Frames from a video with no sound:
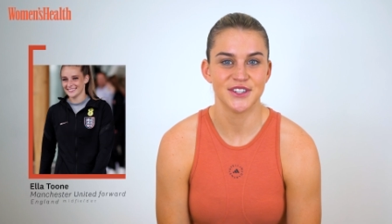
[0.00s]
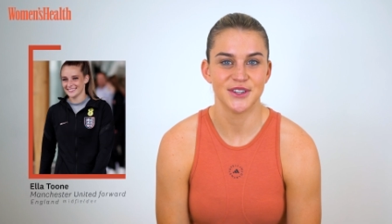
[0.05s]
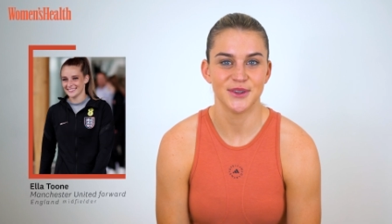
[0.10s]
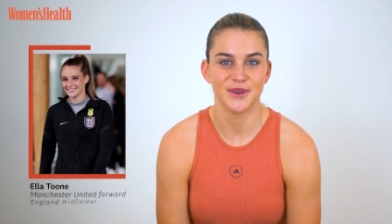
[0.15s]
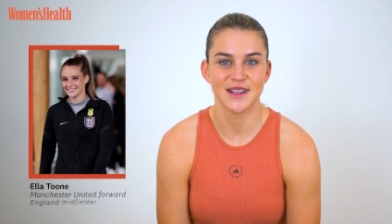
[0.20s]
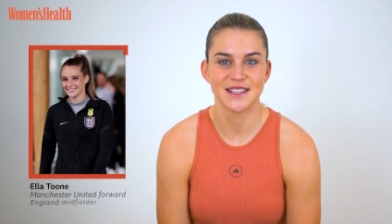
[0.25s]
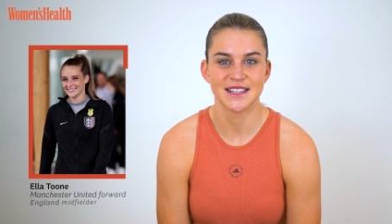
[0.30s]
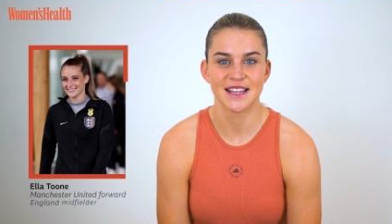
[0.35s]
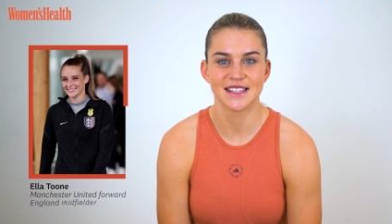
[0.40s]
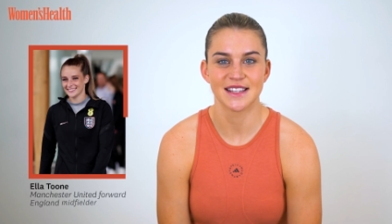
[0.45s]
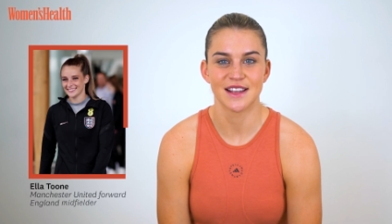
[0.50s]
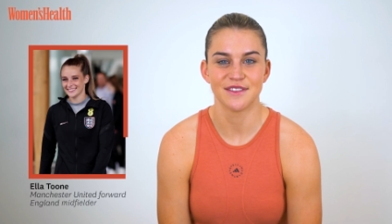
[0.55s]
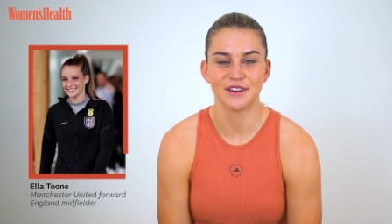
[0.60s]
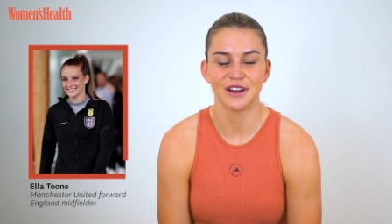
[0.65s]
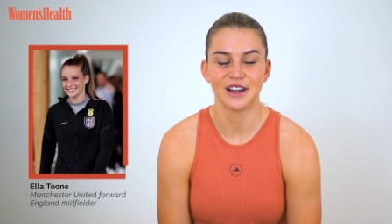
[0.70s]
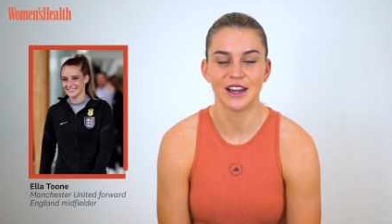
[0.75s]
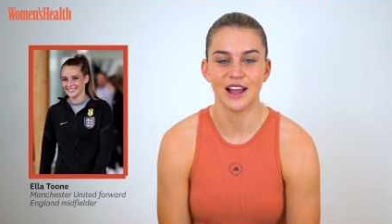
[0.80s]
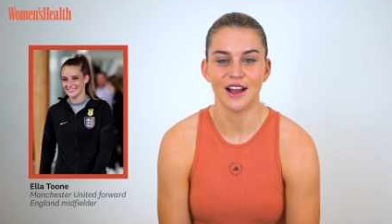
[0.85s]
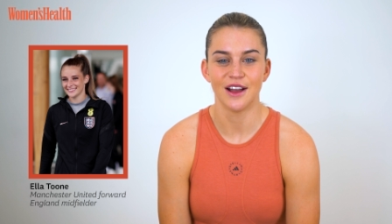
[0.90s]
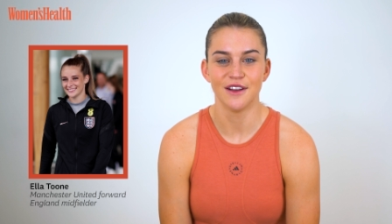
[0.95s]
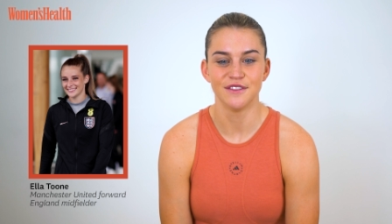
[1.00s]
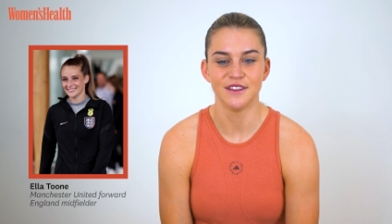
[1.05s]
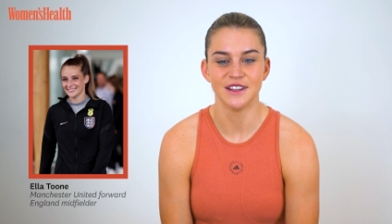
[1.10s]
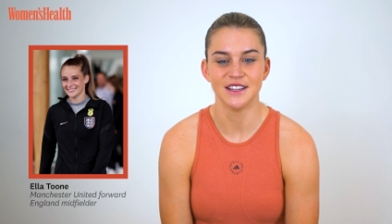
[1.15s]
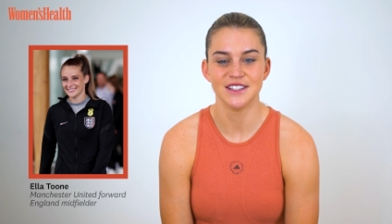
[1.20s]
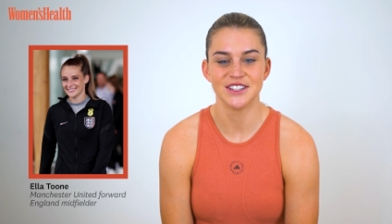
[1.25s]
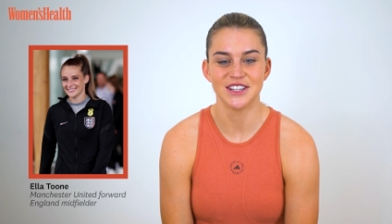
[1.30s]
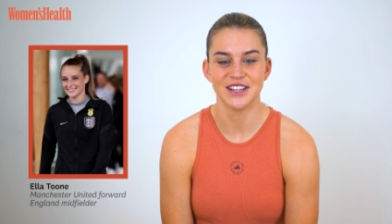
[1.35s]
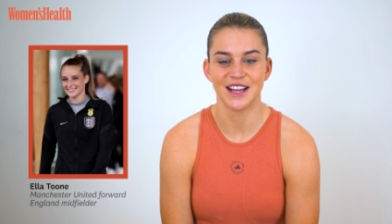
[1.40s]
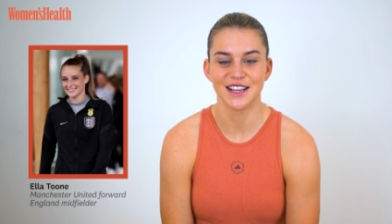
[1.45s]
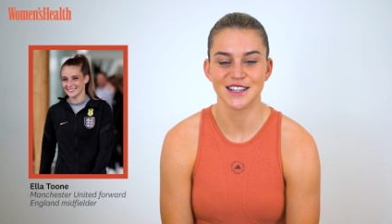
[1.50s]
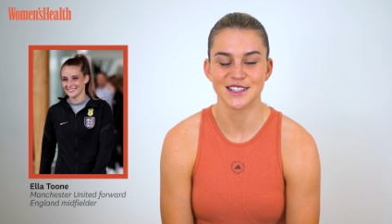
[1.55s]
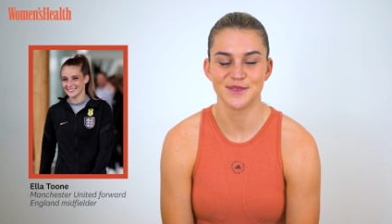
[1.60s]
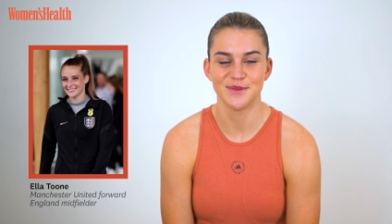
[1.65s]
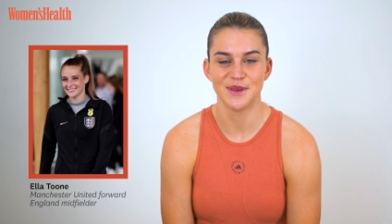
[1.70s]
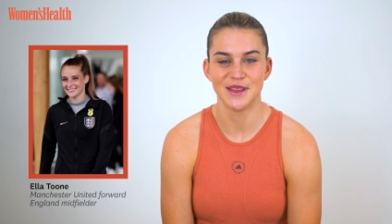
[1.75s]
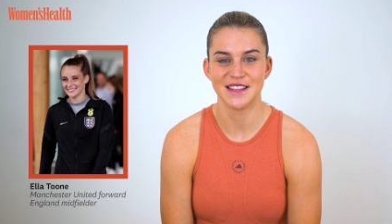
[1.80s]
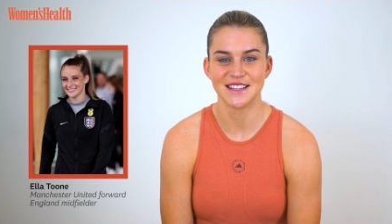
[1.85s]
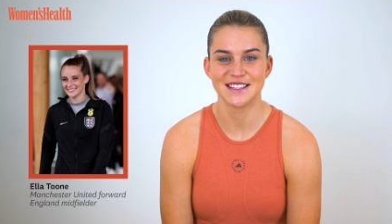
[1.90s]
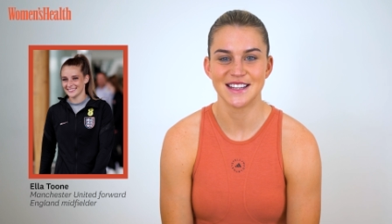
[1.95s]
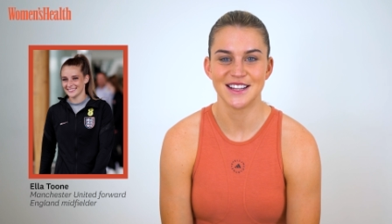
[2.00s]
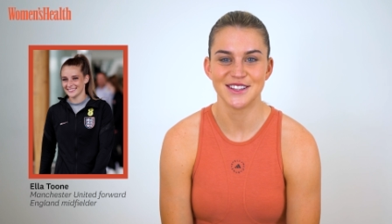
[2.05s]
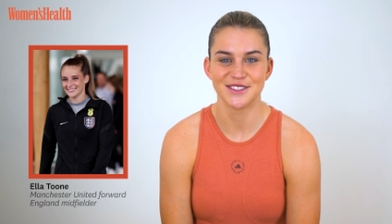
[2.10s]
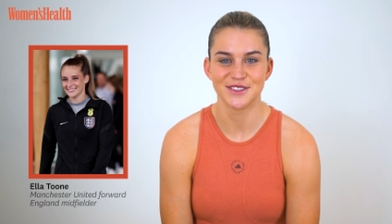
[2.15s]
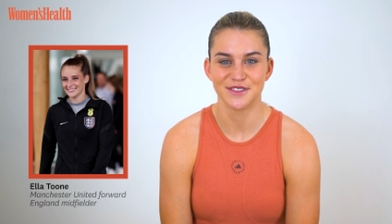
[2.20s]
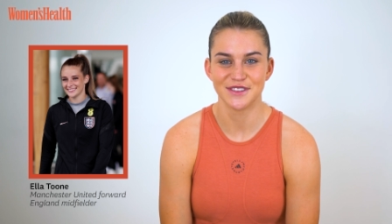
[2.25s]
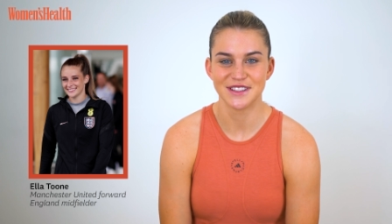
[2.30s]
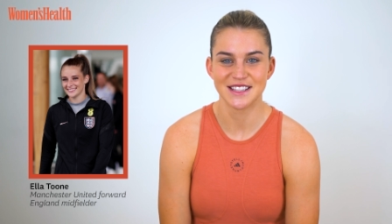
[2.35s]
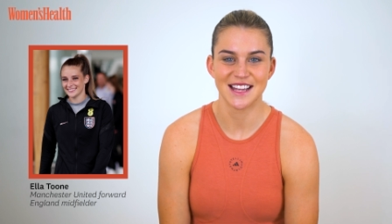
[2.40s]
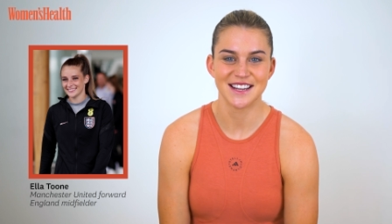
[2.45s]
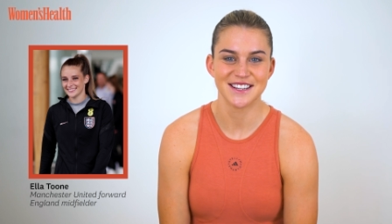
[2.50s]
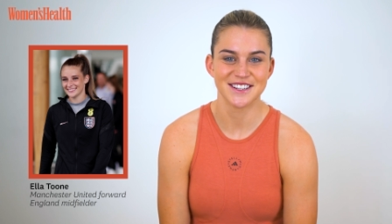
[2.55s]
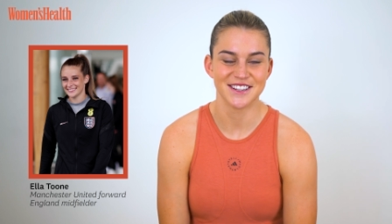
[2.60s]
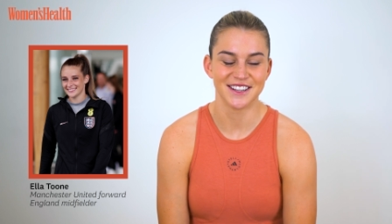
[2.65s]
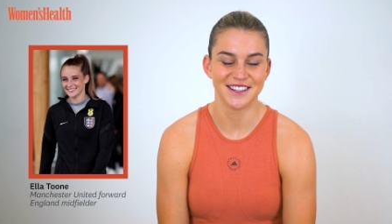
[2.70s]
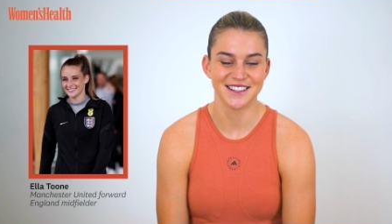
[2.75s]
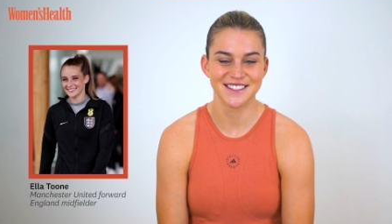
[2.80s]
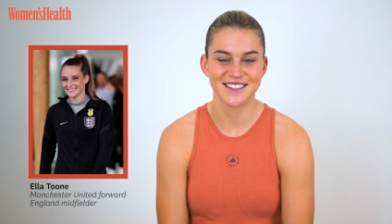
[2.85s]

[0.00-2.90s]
She always has everyone laughing. She likes to be the centre of attention,